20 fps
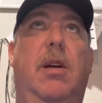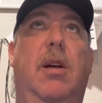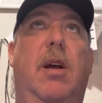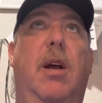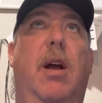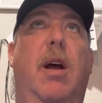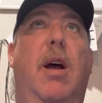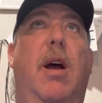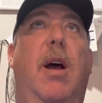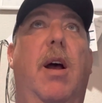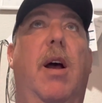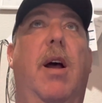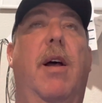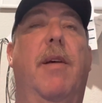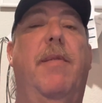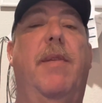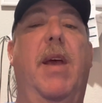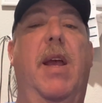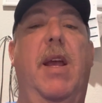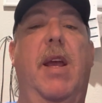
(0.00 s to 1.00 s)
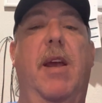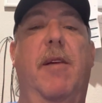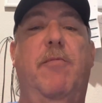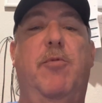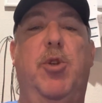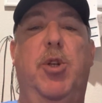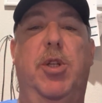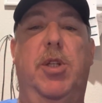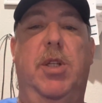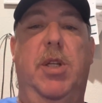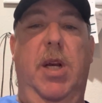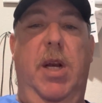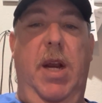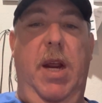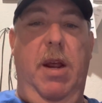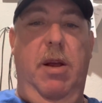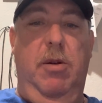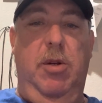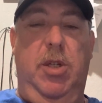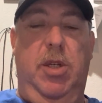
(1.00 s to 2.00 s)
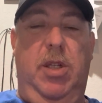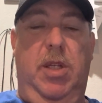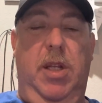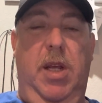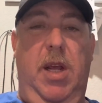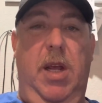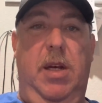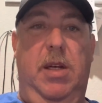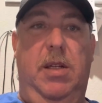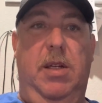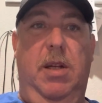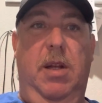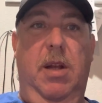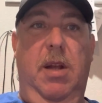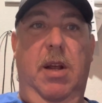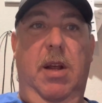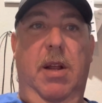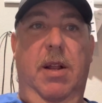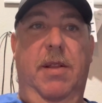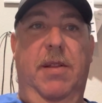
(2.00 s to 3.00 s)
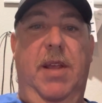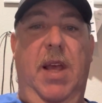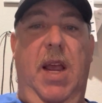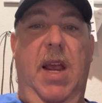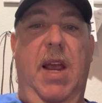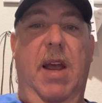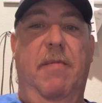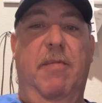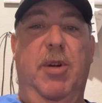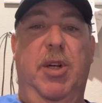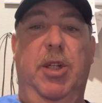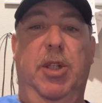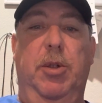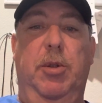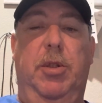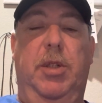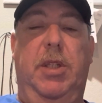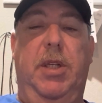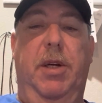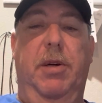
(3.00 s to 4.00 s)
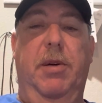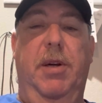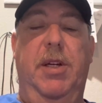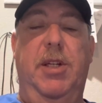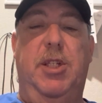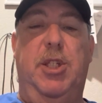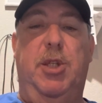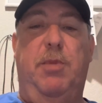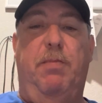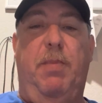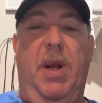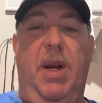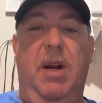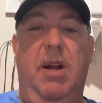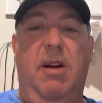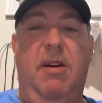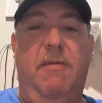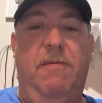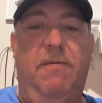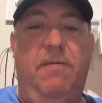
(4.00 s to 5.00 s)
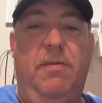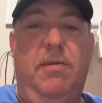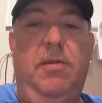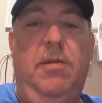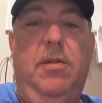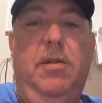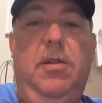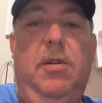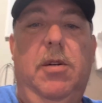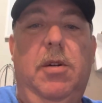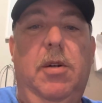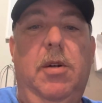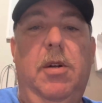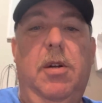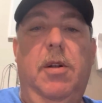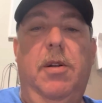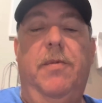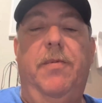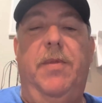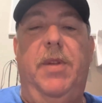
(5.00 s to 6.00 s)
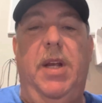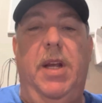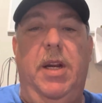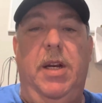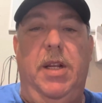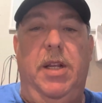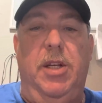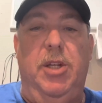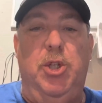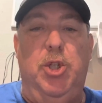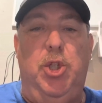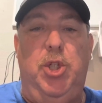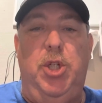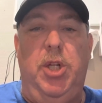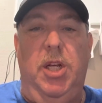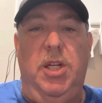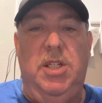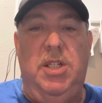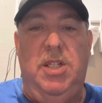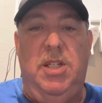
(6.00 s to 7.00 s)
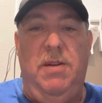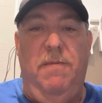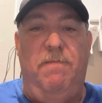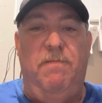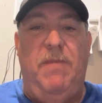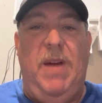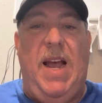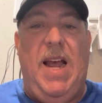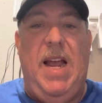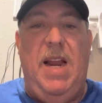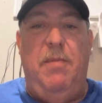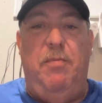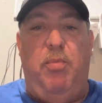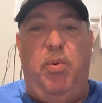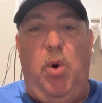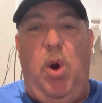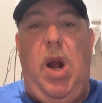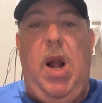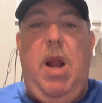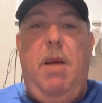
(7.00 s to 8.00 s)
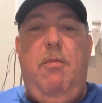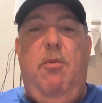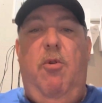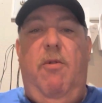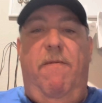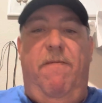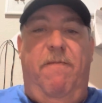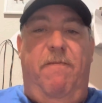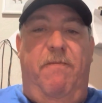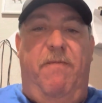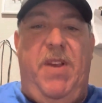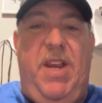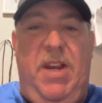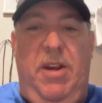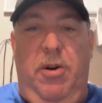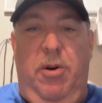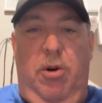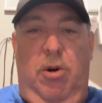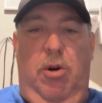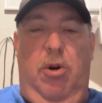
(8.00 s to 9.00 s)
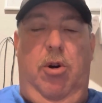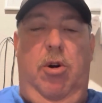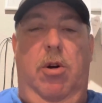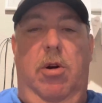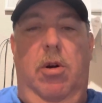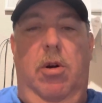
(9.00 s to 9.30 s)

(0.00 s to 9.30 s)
Uh, they have just announced that they have a new series spinoff that is Justified Primal Fear.